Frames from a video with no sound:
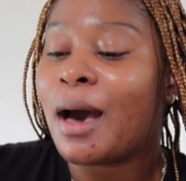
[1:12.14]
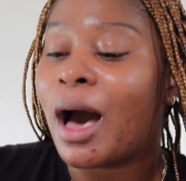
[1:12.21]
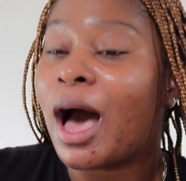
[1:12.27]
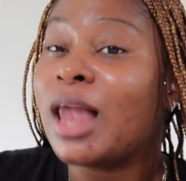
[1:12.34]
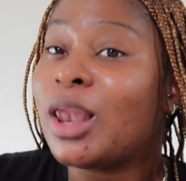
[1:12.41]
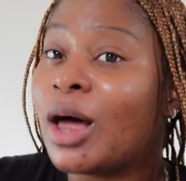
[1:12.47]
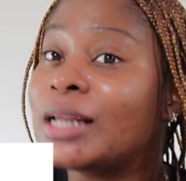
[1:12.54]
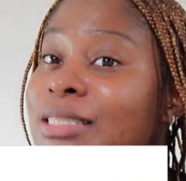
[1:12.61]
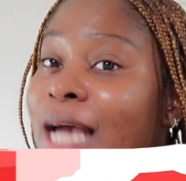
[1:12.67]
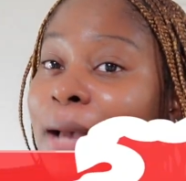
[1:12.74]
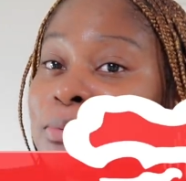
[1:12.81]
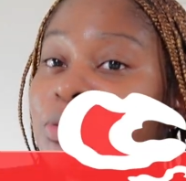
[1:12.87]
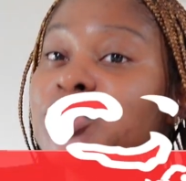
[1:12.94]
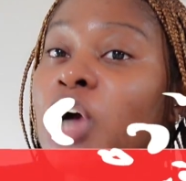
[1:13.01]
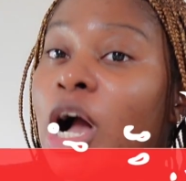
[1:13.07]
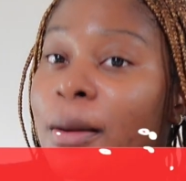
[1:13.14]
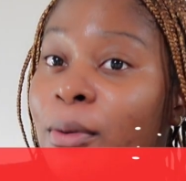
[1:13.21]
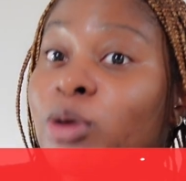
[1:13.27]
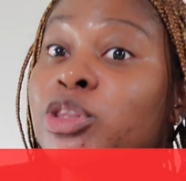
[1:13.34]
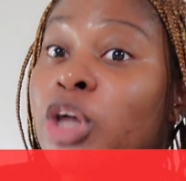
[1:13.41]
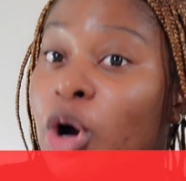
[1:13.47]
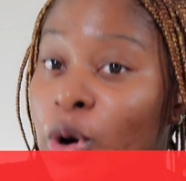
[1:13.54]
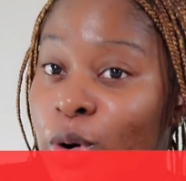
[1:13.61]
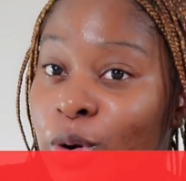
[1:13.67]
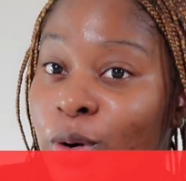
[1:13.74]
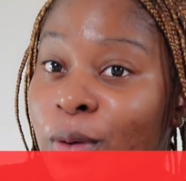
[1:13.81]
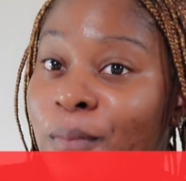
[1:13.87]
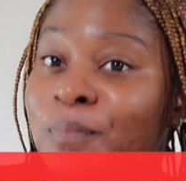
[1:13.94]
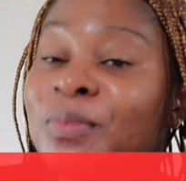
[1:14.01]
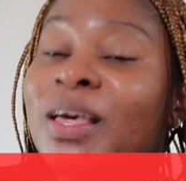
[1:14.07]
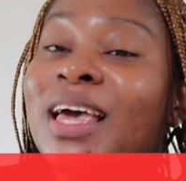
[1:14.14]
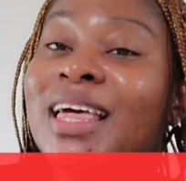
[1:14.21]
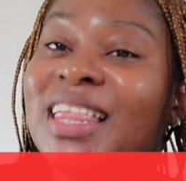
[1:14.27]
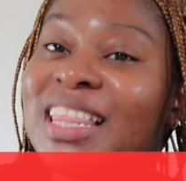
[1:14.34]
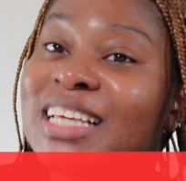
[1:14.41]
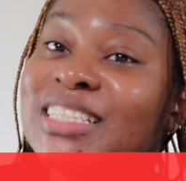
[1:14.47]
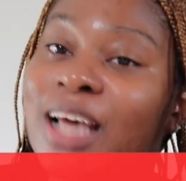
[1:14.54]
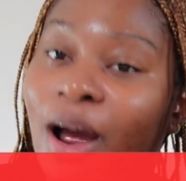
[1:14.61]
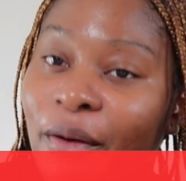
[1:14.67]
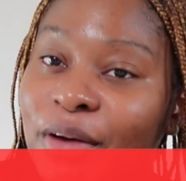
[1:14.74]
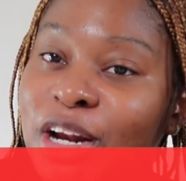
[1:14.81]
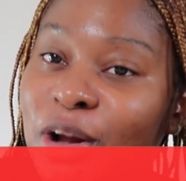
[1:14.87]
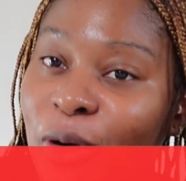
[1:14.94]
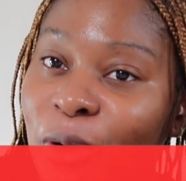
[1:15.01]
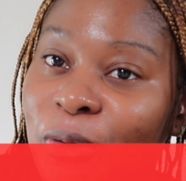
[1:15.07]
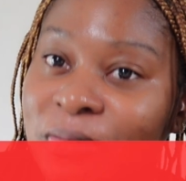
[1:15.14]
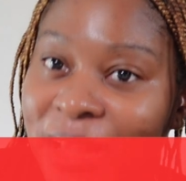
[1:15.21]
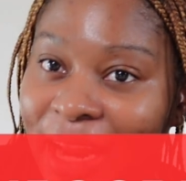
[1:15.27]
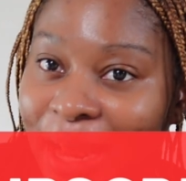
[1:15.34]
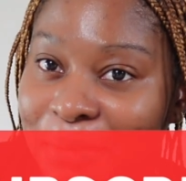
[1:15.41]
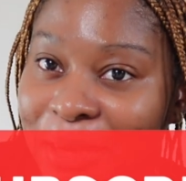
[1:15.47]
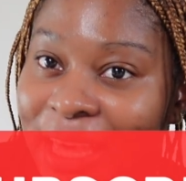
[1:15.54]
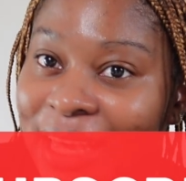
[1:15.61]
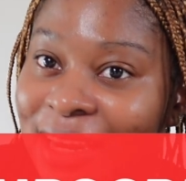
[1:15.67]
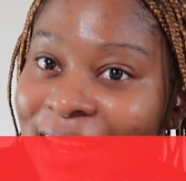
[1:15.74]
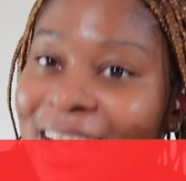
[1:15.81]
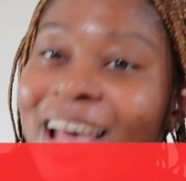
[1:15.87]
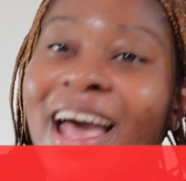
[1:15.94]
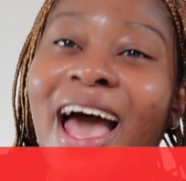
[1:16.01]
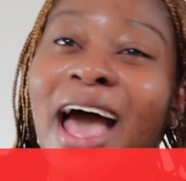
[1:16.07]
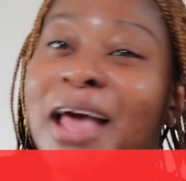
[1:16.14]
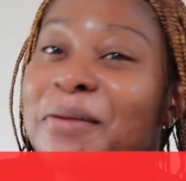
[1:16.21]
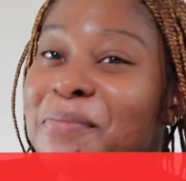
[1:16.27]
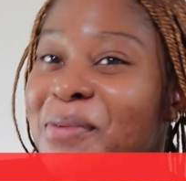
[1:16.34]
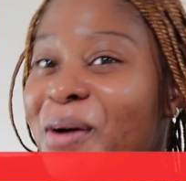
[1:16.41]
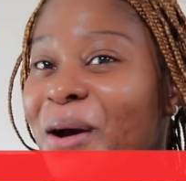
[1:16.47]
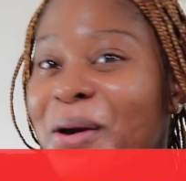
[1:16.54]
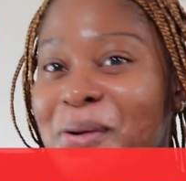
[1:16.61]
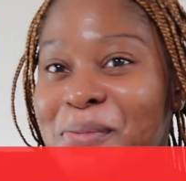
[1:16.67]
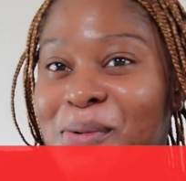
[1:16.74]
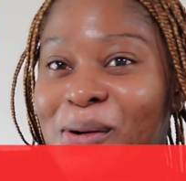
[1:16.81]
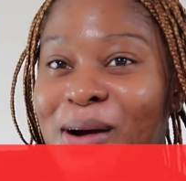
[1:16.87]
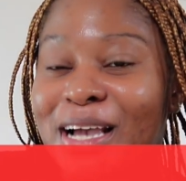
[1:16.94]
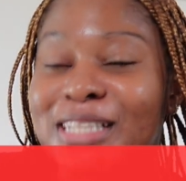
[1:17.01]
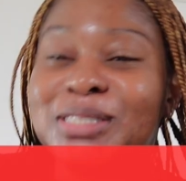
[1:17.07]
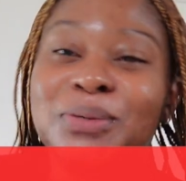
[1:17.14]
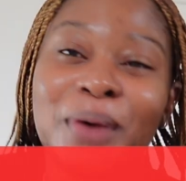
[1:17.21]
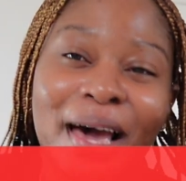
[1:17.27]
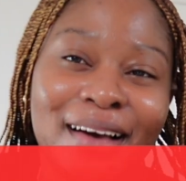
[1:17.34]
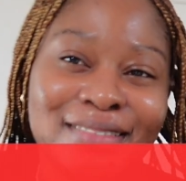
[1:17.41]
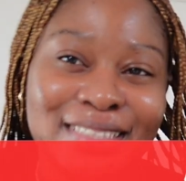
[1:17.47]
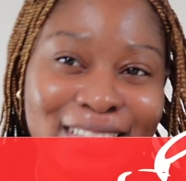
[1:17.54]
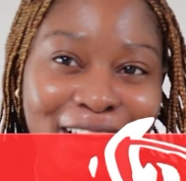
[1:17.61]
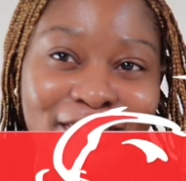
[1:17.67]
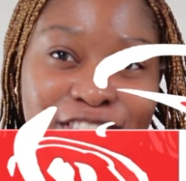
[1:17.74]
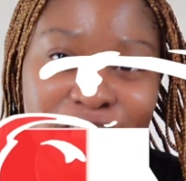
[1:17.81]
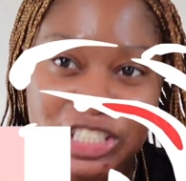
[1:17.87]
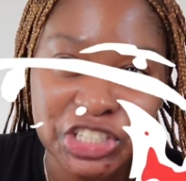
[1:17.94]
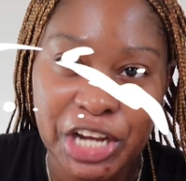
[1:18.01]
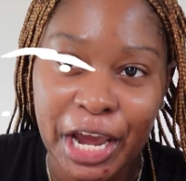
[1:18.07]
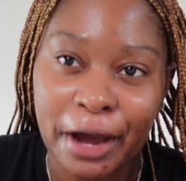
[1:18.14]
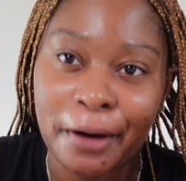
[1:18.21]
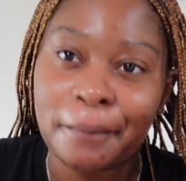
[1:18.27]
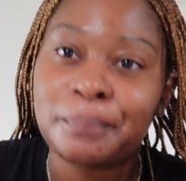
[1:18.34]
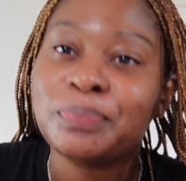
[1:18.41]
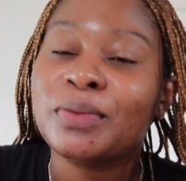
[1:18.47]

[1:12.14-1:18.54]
A lot of times we talk about the home, this current home that I'm in, and boy oh boy, do I have stuff to share.